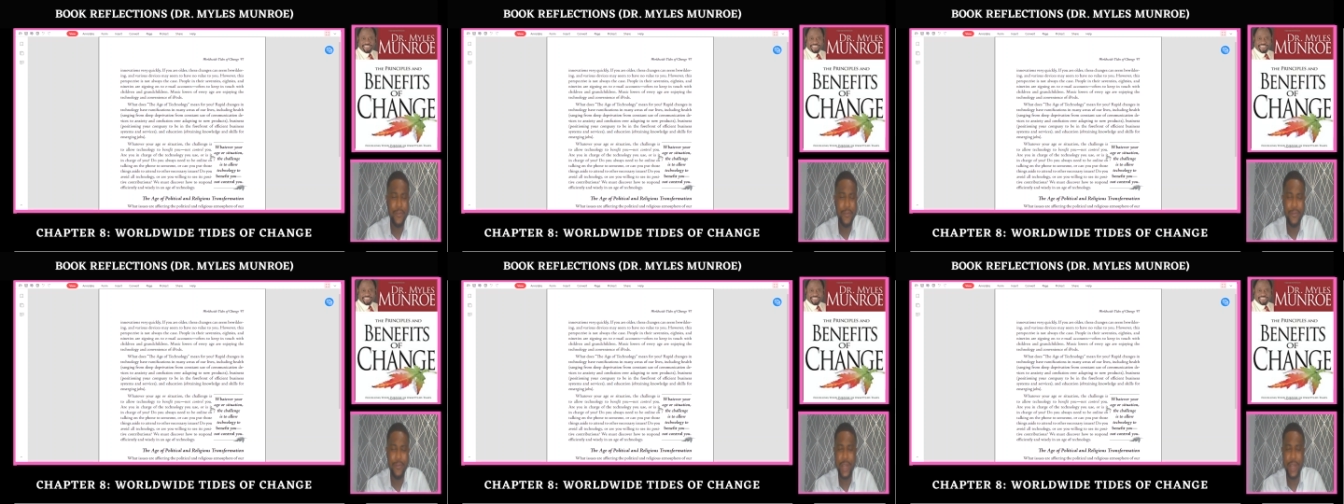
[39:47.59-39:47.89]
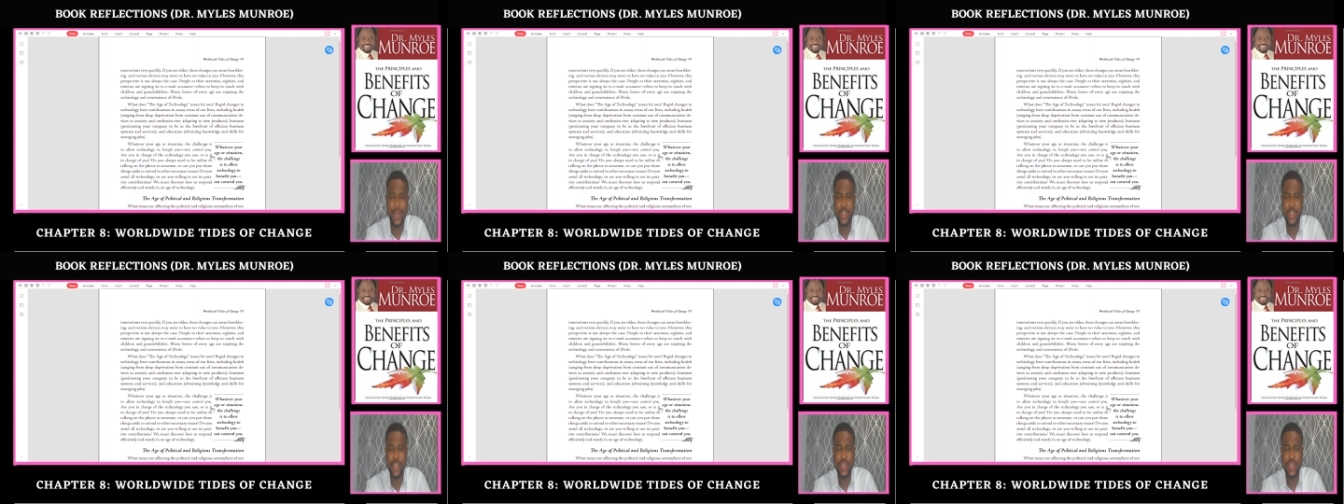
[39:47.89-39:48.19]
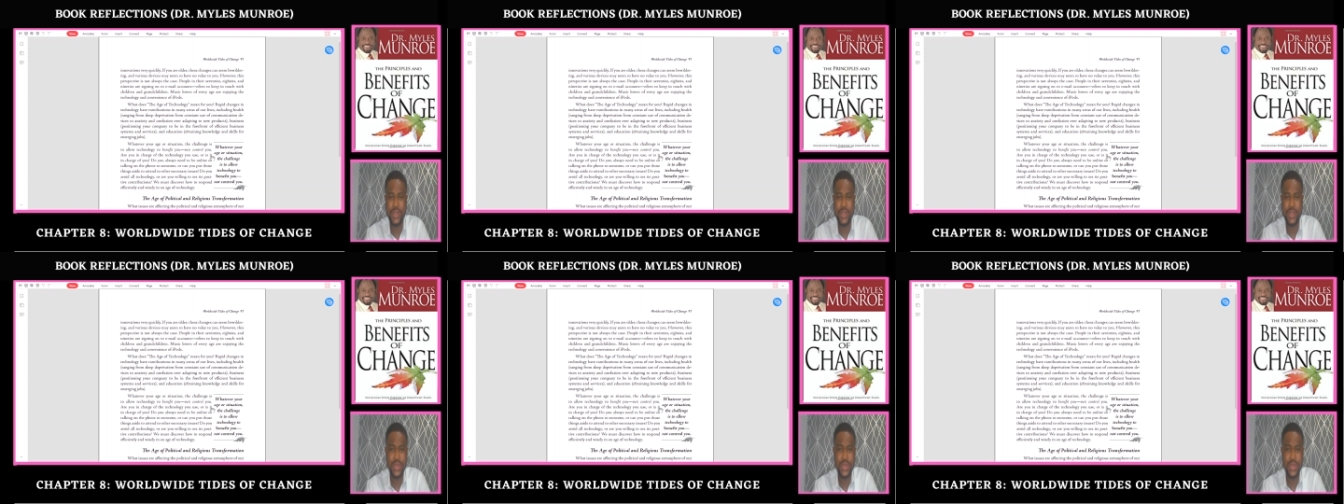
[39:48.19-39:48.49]

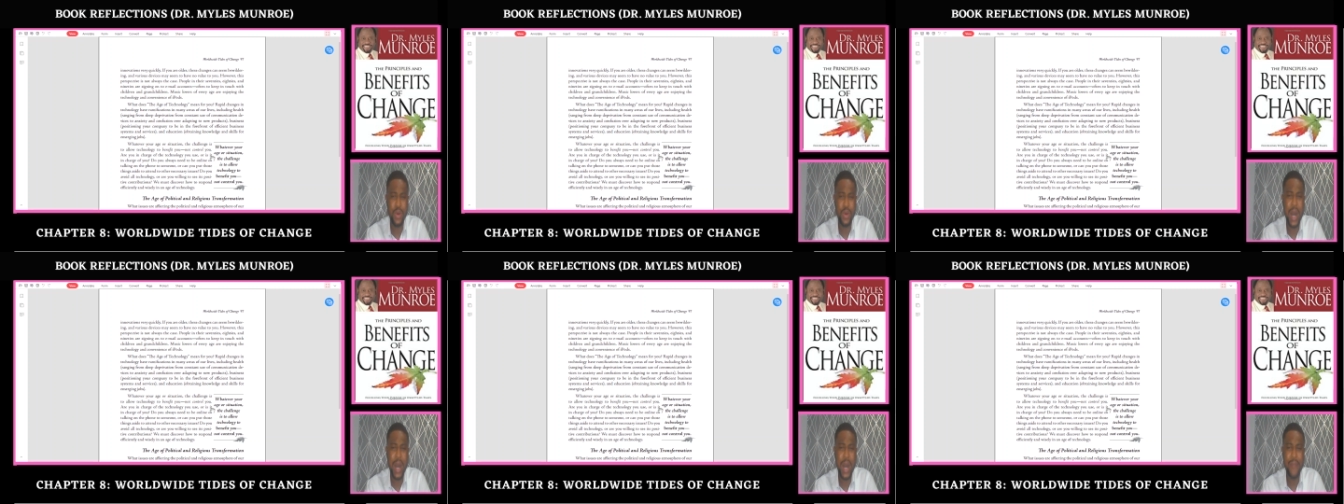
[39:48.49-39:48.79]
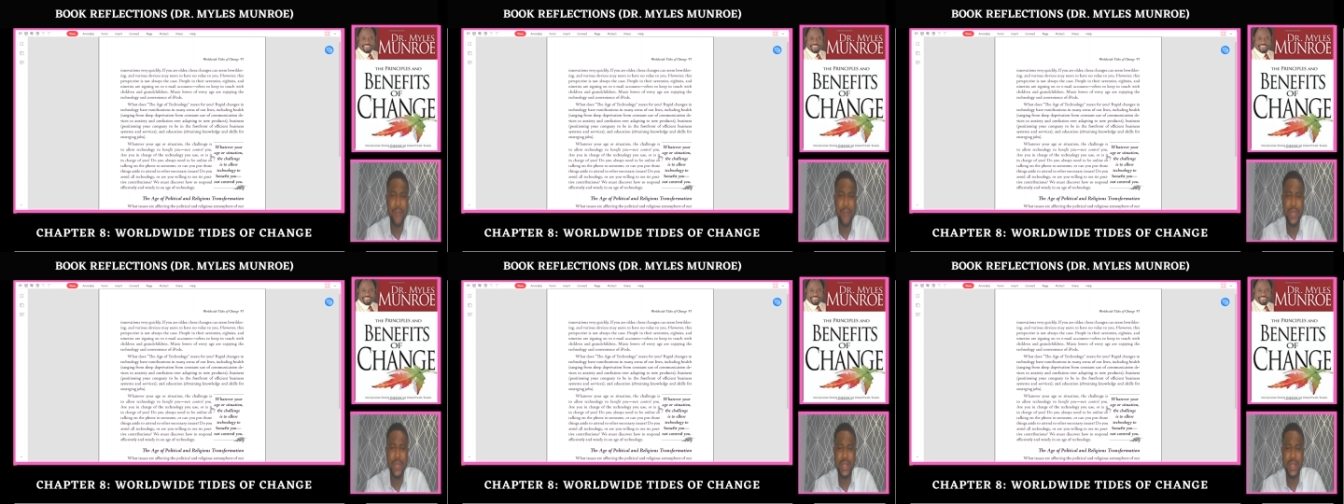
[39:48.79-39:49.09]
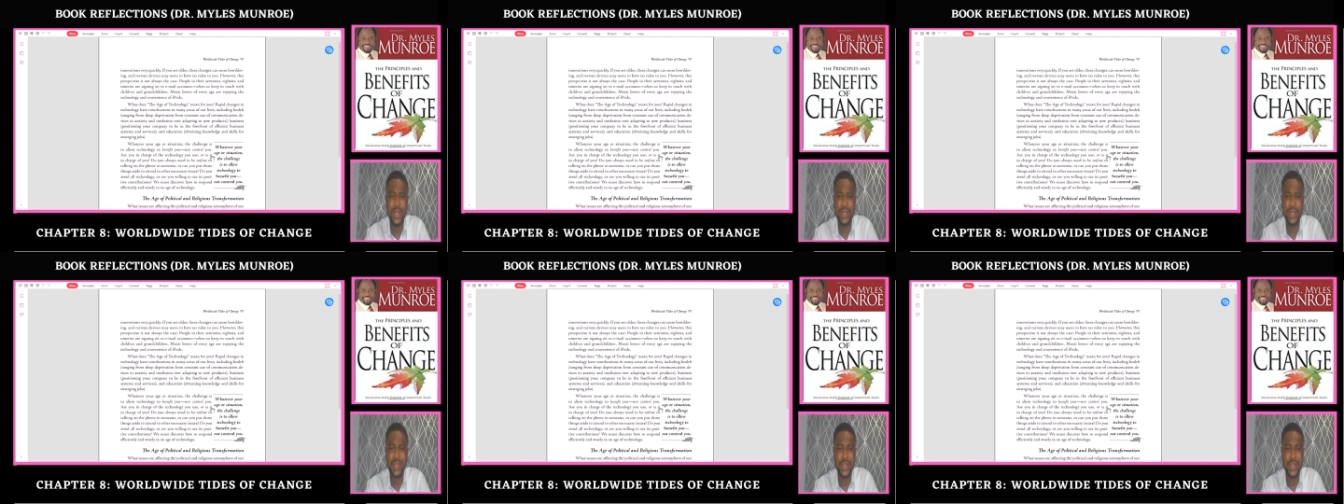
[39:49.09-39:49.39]
versions or
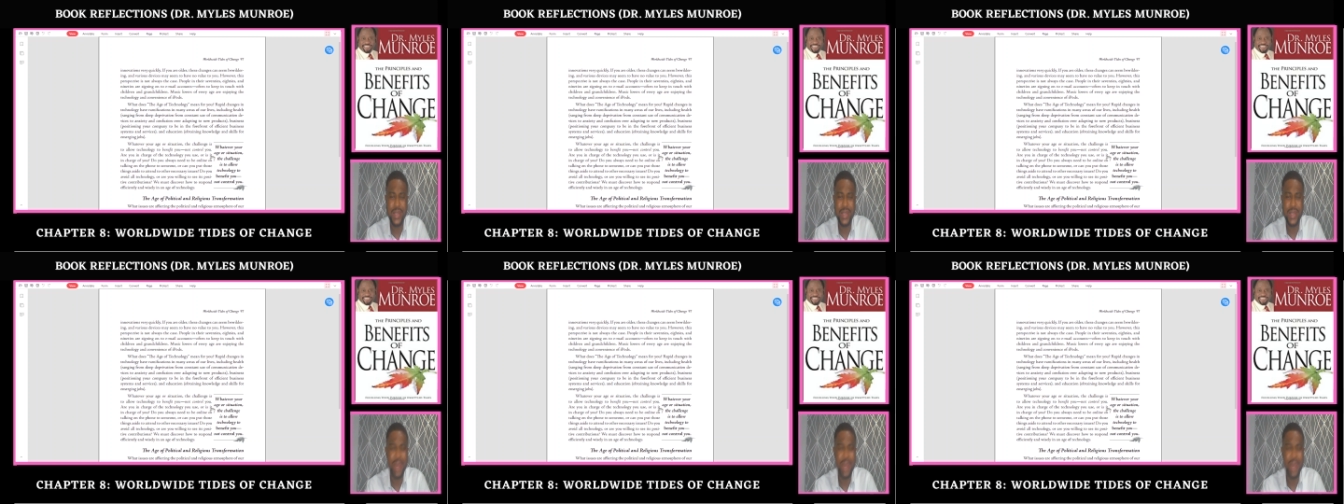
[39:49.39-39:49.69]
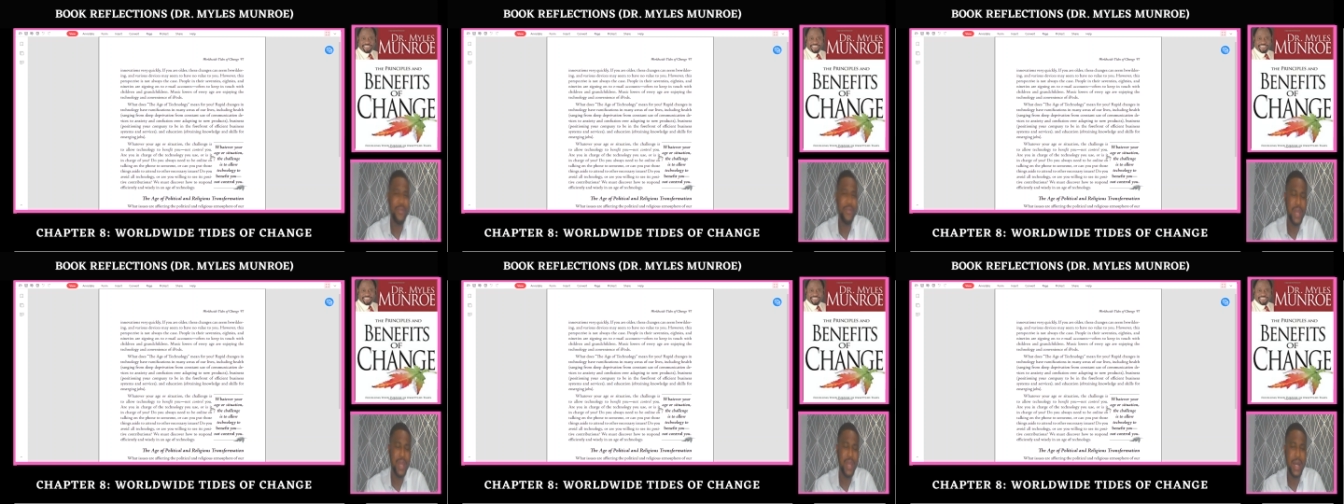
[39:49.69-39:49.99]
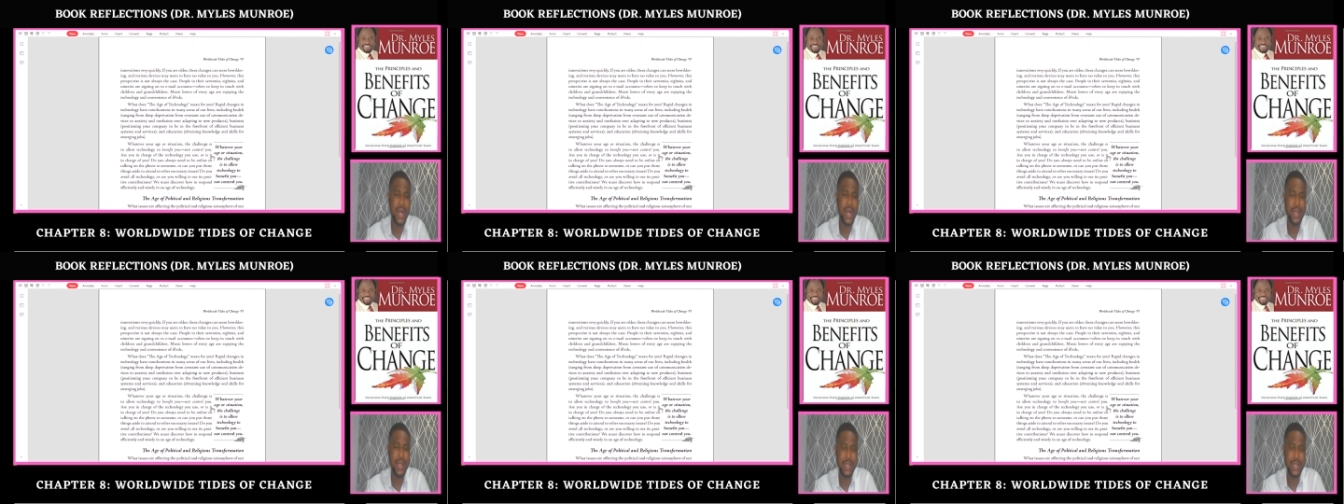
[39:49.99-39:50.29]
updates every
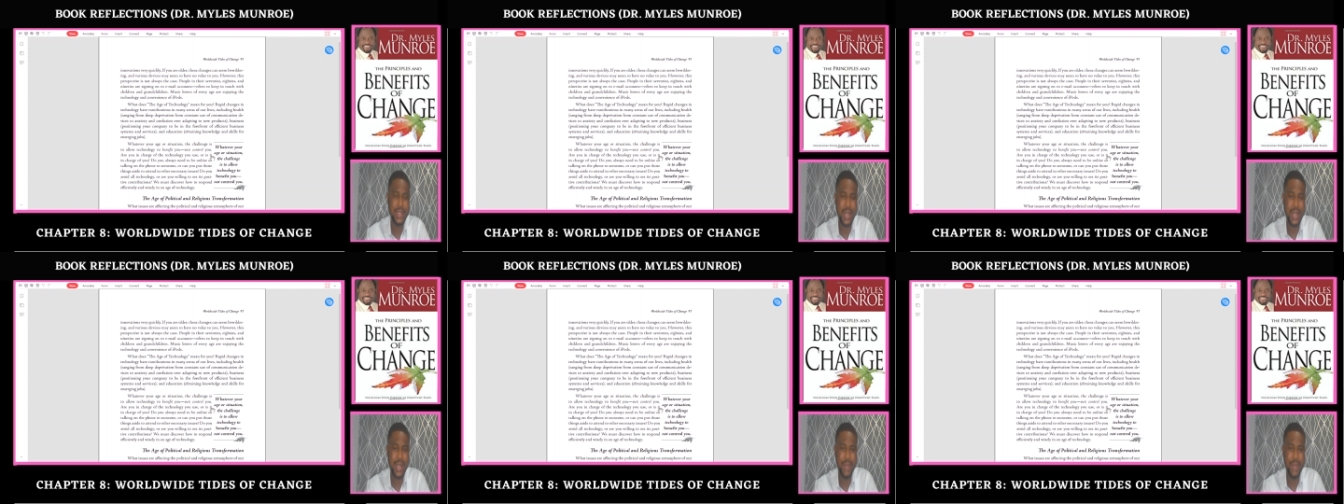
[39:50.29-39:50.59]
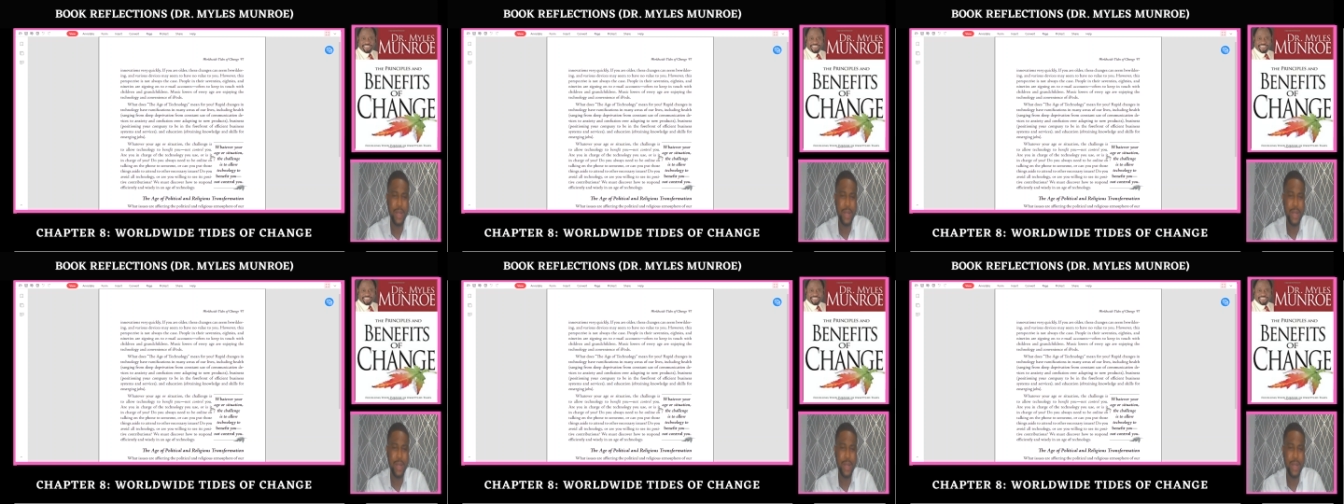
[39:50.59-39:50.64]
other time.